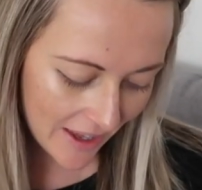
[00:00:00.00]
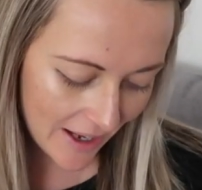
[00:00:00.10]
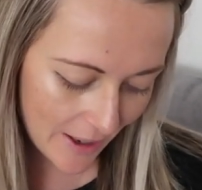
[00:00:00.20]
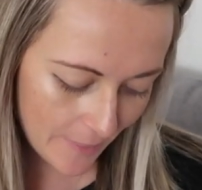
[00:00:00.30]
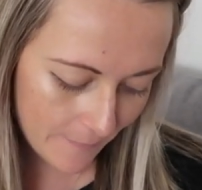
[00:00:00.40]

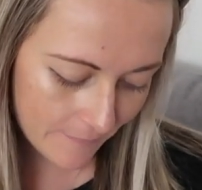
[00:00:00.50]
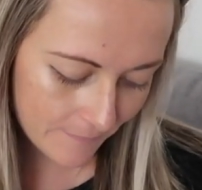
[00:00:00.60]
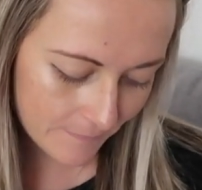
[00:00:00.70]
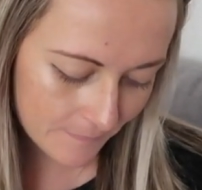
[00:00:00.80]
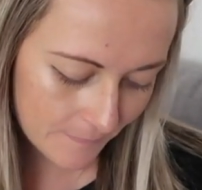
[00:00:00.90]
Um,
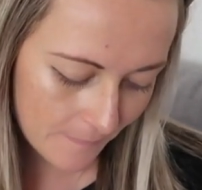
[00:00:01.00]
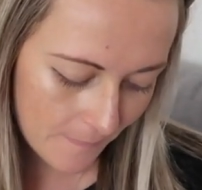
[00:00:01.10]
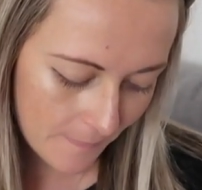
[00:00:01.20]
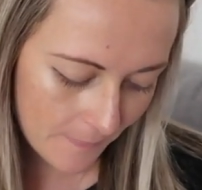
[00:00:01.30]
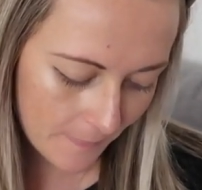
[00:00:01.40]

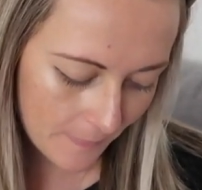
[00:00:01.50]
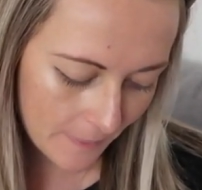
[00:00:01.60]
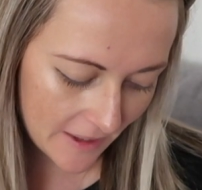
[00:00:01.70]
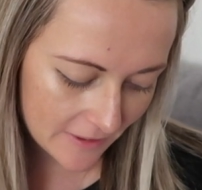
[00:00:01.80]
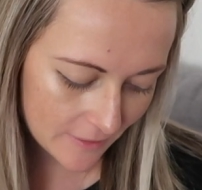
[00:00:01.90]

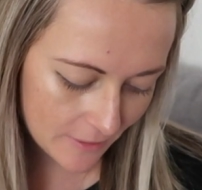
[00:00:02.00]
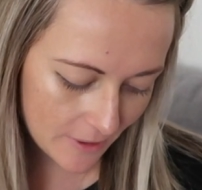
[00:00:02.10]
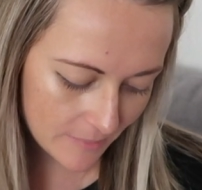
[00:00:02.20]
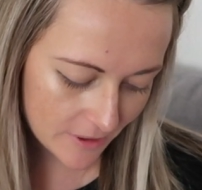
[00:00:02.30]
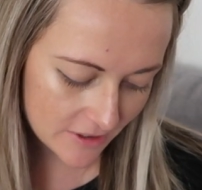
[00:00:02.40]
so
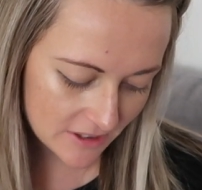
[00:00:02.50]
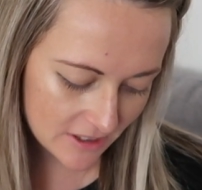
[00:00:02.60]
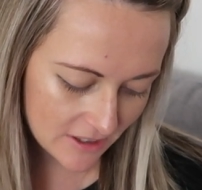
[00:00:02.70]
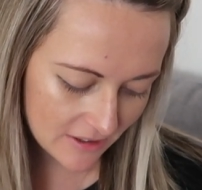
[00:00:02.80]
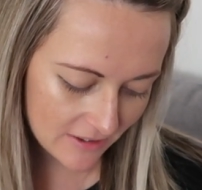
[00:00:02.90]

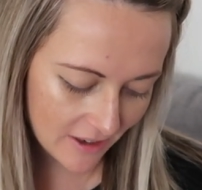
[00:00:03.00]
emotions,